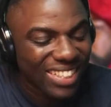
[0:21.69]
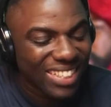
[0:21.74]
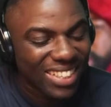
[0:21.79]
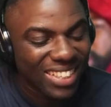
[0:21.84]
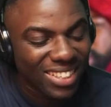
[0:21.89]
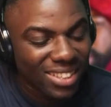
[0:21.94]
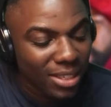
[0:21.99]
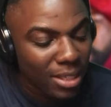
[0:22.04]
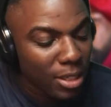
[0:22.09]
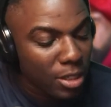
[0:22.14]

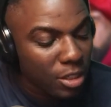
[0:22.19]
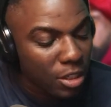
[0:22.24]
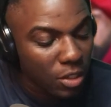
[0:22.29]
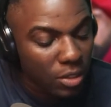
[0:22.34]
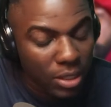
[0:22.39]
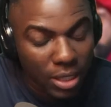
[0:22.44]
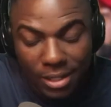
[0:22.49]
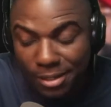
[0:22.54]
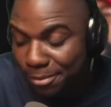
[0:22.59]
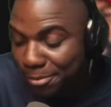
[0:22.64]
Yeah, so
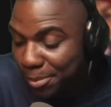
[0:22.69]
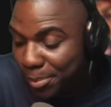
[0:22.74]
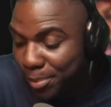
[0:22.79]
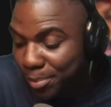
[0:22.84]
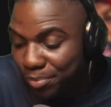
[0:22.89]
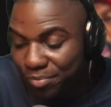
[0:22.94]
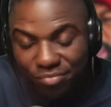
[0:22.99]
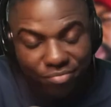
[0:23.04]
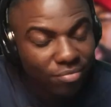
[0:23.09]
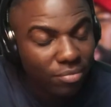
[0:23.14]
yeah,
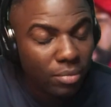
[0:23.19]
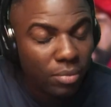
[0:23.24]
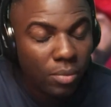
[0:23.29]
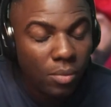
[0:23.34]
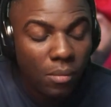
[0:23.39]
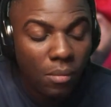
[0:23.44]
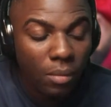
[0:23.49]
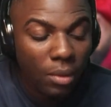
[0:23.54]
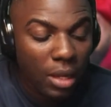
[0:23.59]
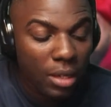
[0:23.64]

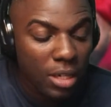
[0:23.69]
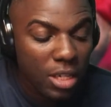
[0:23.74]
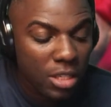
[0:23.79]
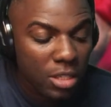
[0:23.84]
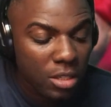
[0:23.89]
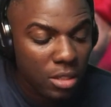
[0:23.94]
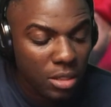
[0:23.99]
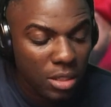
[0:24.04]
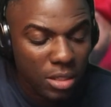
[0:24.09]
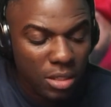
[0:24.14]

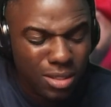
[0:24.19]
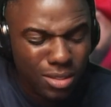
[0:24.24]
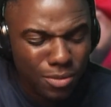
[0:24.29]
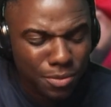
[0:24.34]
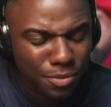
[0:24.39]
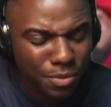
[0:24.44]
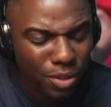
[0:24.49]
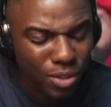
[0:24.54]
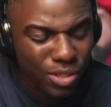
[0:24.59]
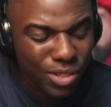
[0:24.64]
this this
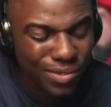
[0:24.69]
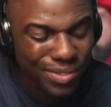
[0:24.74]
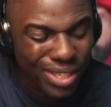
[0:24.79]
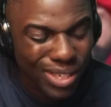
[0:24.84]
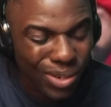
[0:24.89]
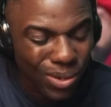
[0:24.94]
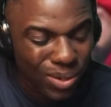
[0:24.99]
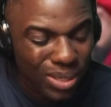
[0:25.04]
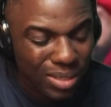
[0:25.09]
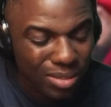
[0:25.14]
first
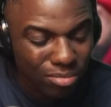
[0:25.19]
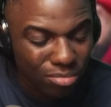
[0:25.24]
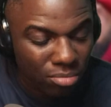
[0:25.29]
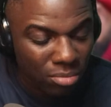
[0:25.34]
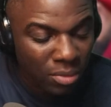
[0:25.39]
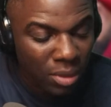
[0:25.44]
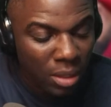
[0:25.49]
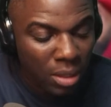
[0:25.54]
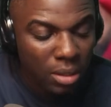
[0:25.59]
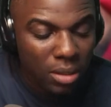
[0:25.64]
video in
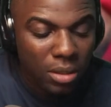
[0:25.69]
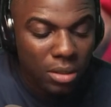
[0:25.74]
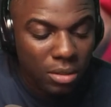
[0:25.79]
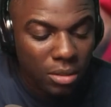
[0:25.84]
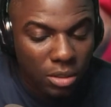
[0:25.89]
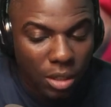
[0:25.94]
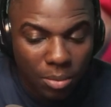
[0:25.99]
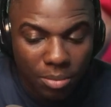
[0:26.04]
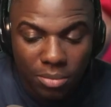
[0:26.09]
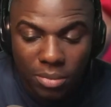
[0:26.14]

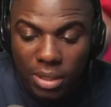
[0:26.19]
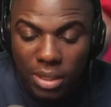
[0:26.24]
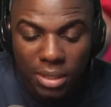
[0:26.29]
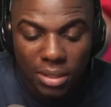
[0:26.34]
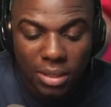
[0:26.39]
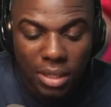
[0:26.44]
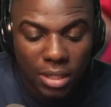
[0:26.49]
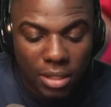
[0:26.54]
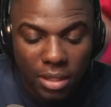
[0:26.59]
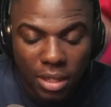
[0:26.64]
some
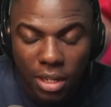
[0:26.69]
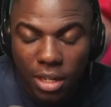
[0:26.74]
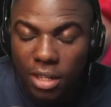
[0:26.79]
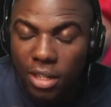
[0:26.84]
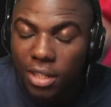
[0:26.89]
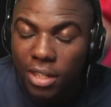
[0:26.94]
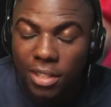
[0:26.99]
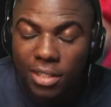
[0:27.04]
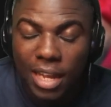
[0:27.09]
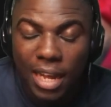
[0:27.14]
in in
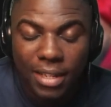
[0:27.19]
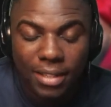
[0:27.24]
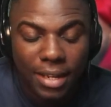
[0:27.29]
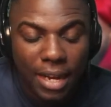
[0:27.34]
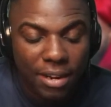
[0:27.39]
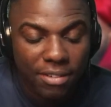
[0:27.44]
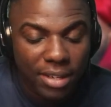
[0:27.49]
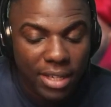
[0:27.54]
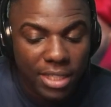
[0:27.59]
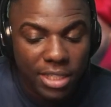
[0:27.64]
uh, in that
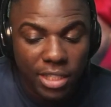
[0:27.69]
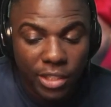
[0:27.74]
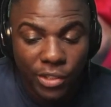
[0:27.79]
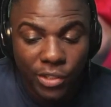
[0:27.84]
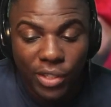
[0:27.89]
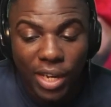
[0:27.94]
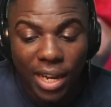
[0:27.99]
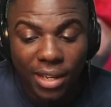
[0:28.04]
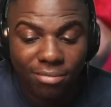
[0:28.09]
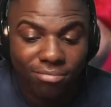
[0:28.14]

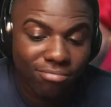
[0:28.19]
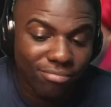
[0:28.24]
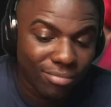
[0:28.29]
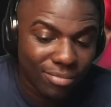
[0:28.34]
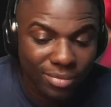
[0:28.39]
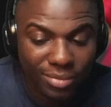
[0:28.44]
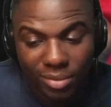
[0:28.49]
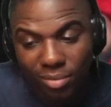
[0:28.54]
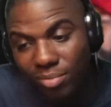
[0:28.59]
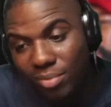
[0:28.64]
direction that
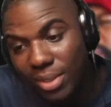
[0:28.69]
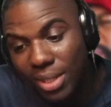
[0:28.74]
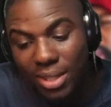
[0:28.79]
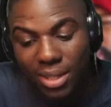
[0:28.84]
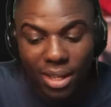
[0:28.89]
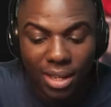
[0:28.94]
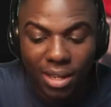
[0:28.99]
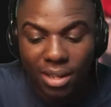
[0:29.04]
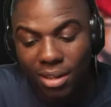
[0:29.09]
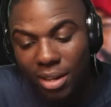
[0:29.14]

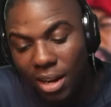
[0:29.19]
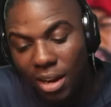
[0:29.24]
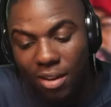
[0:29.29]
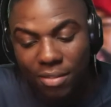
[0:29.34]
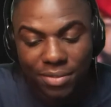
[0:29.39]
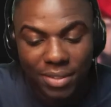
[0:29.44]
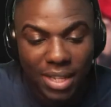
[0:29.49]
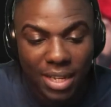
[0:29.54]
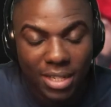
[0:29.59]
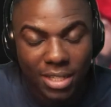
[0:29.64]
yeah
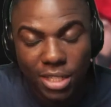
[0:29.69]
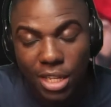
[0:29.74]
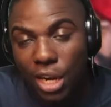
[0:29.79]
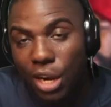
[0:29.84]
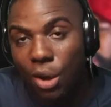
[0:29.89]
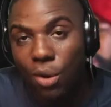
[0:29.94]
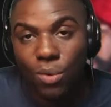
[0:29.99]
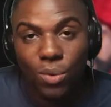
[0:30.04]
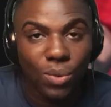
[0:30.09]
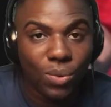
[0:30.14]
of things that
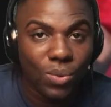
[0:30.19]
I